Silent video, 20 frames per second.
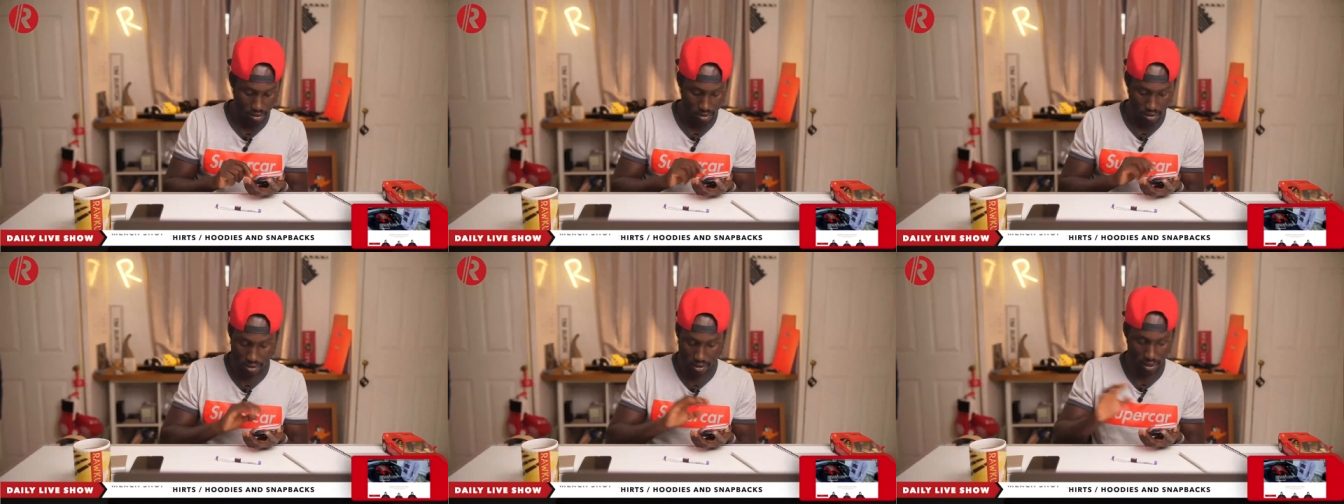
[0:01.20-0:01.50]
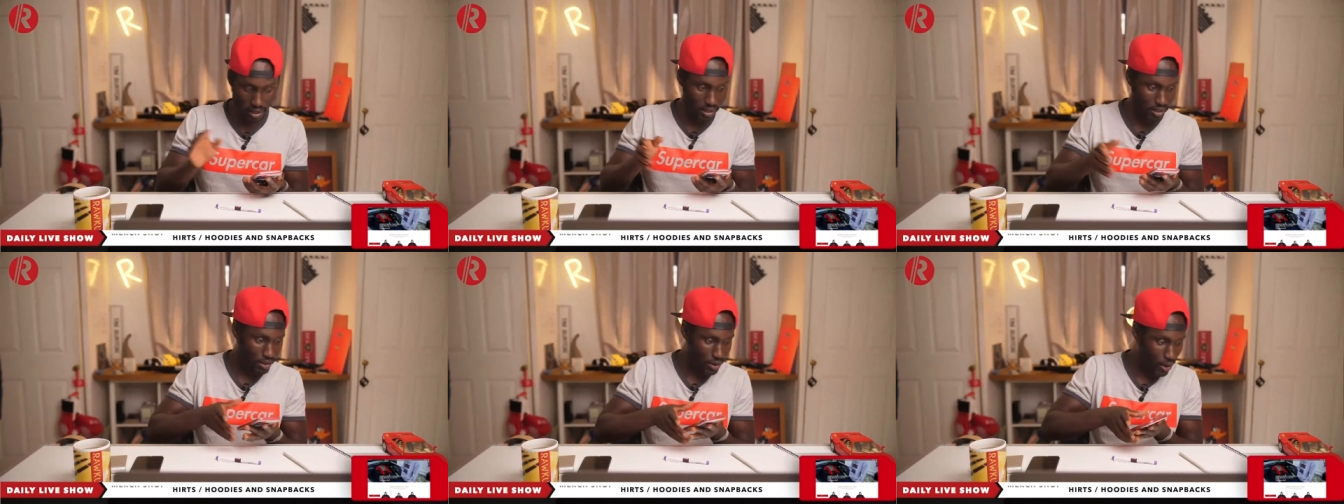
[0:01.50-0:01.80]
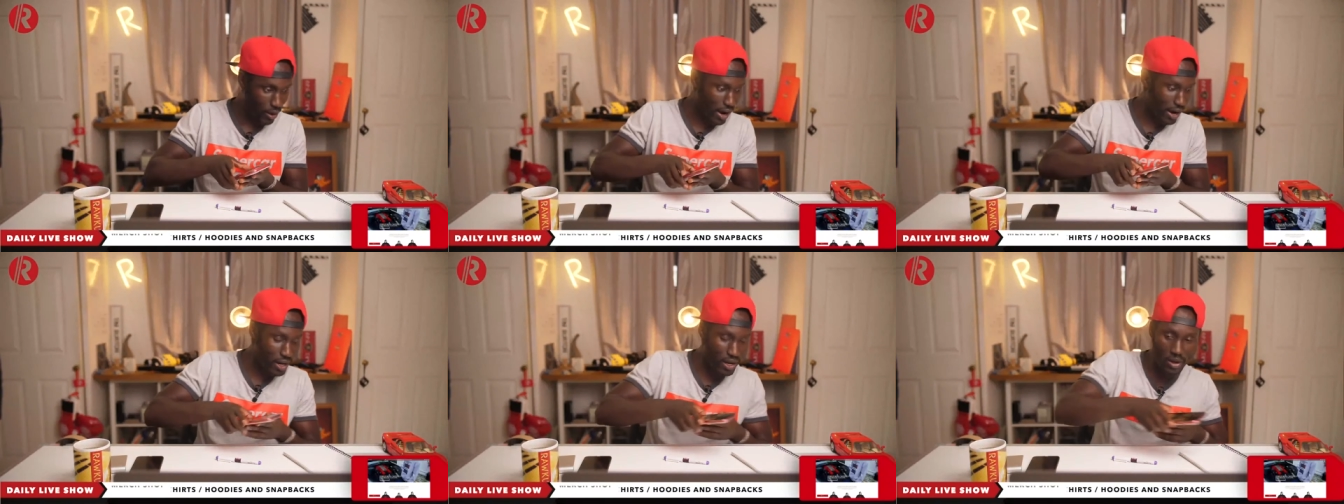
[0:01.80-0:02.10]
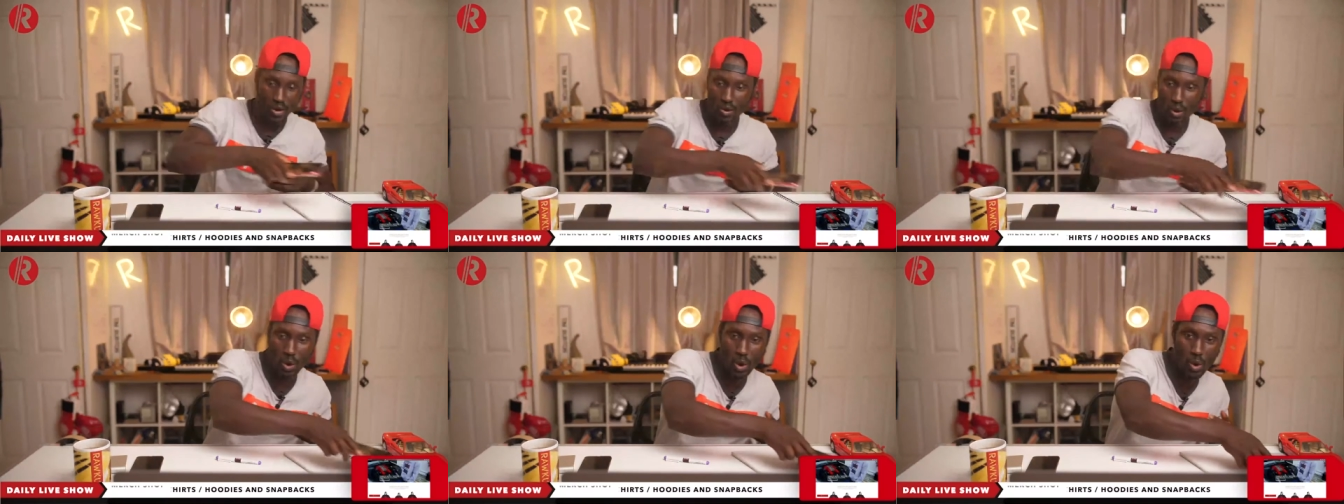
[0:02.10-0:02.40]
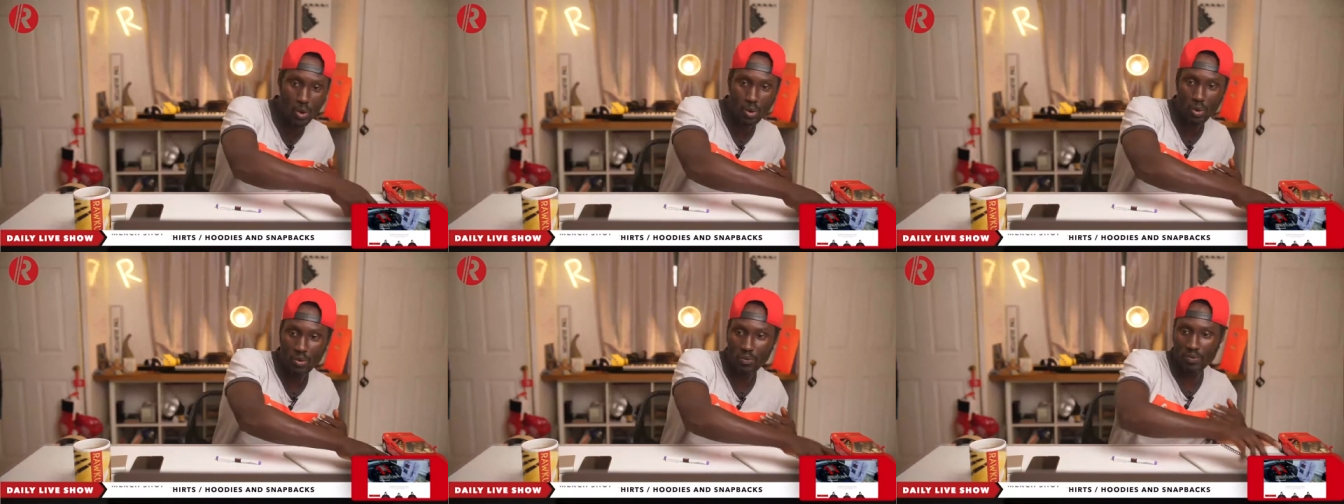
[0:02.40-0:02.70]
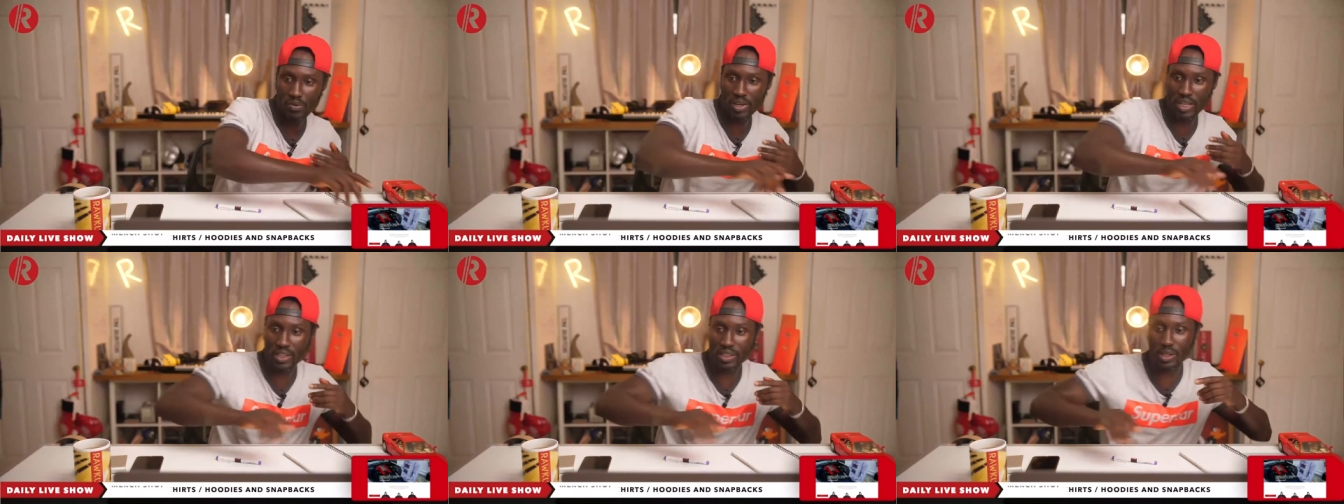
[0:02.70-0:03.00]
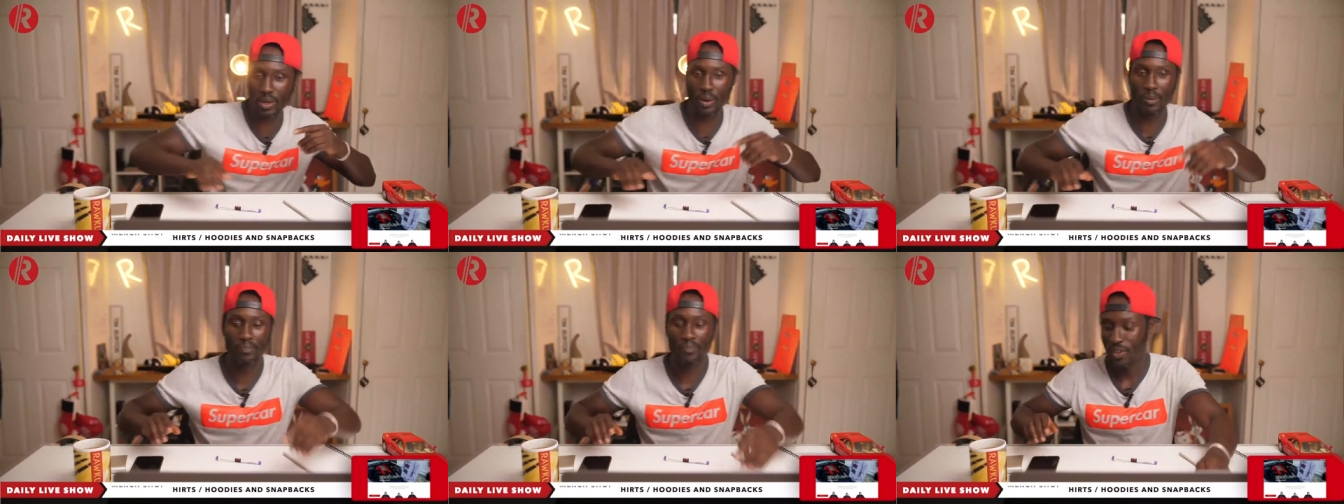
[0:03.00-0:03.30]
done. All right, cool, finito.